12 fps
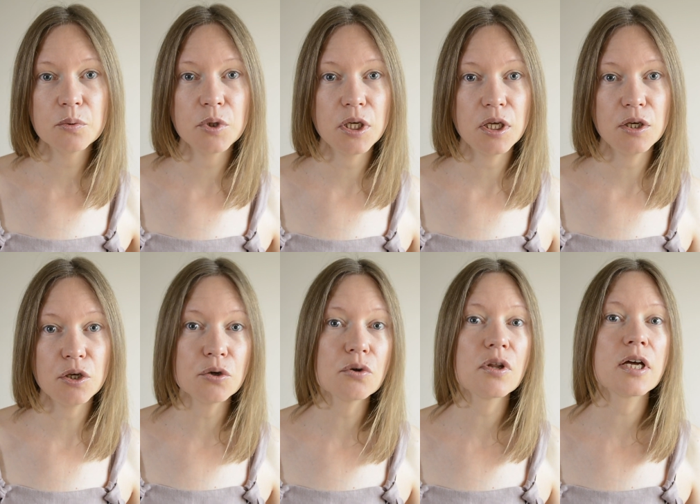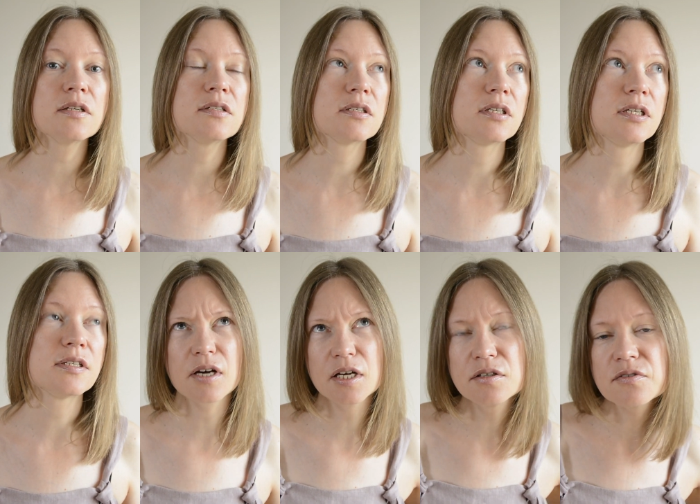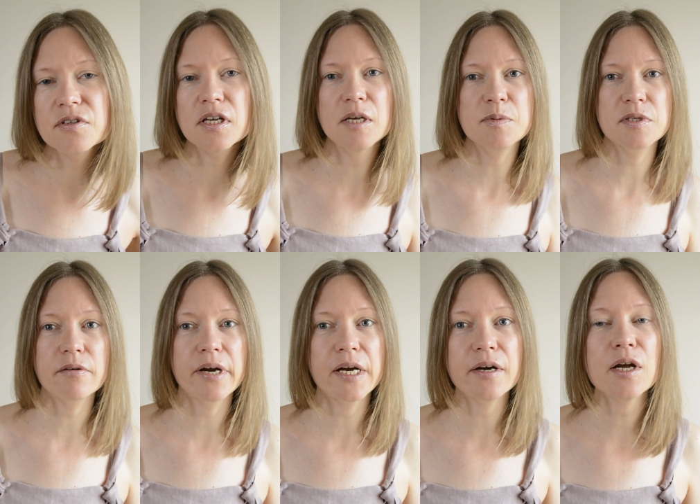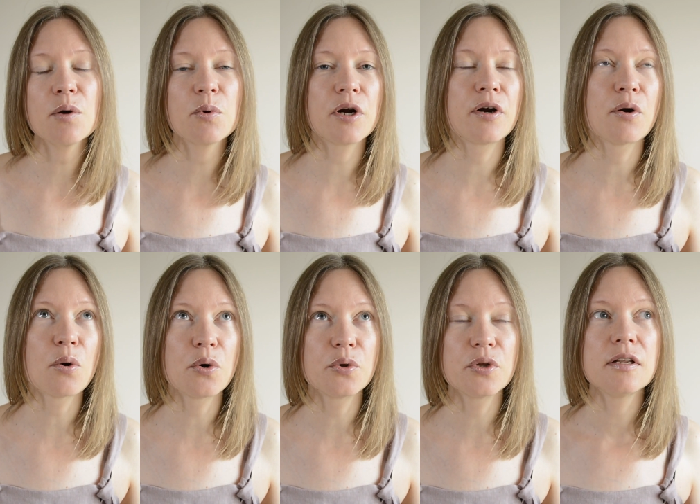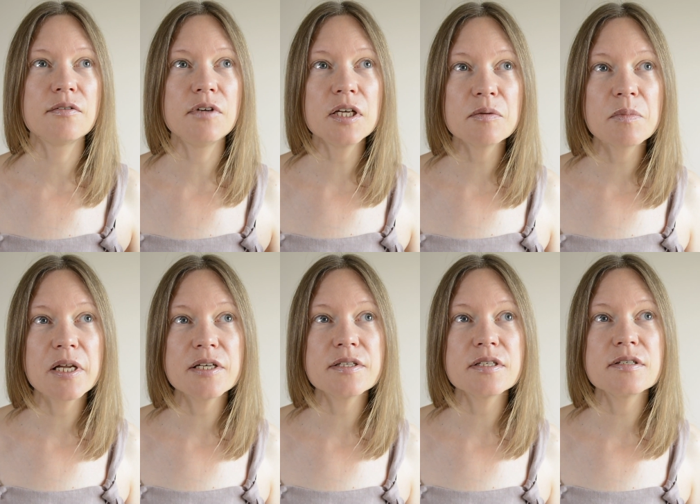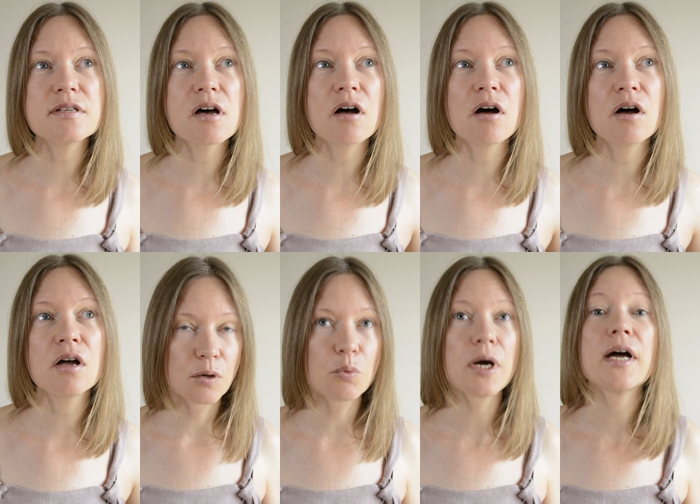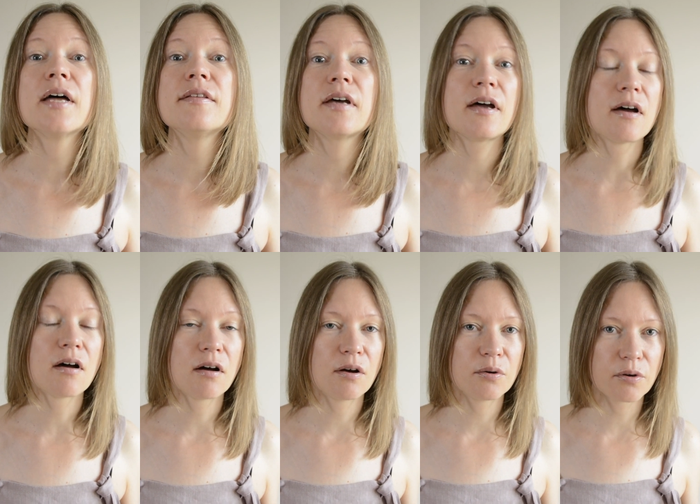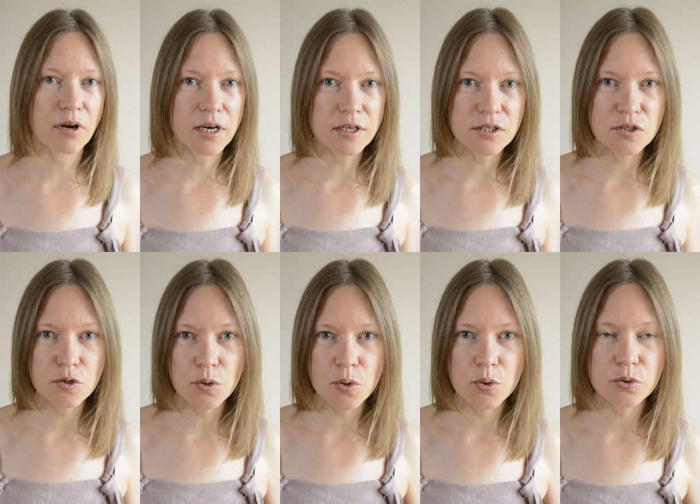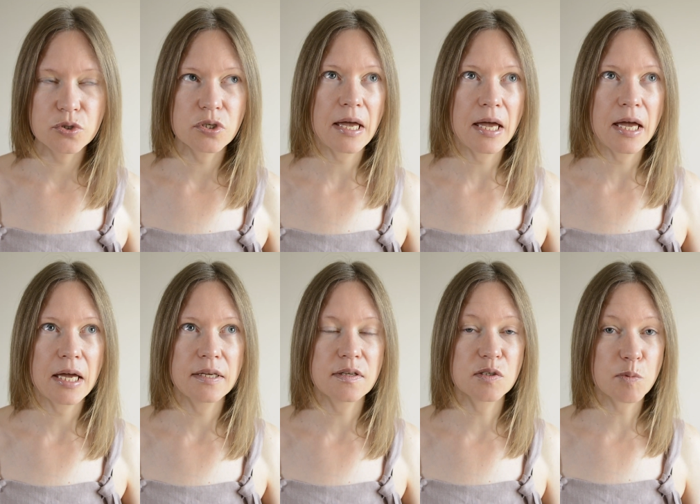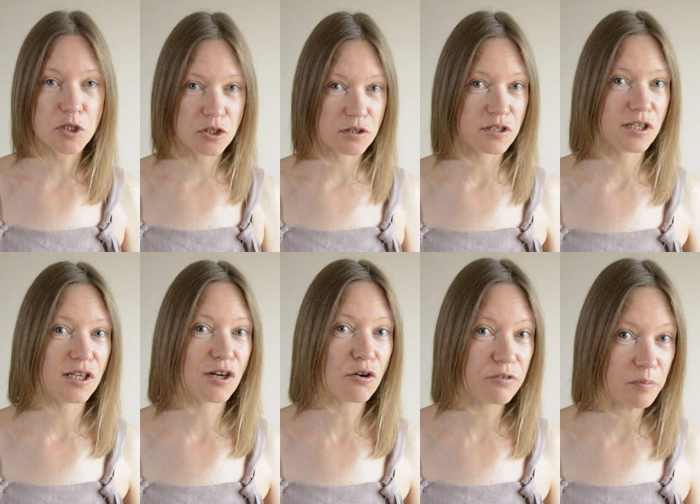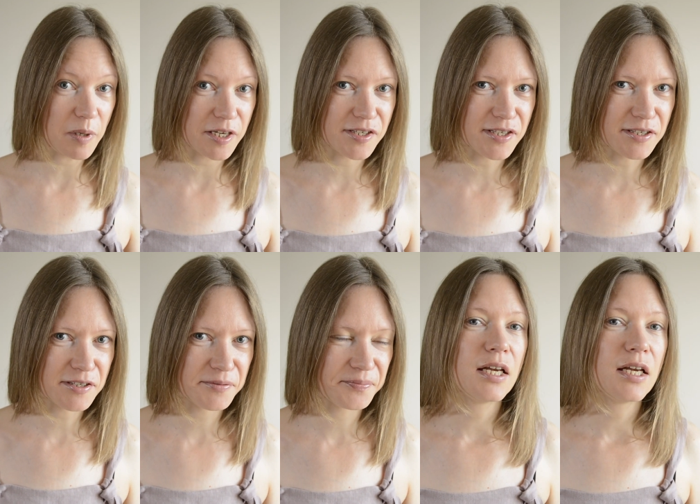We knew that it's kind of the hipster area where all the vegan places are, where there are organic stores and the specialty coffee places.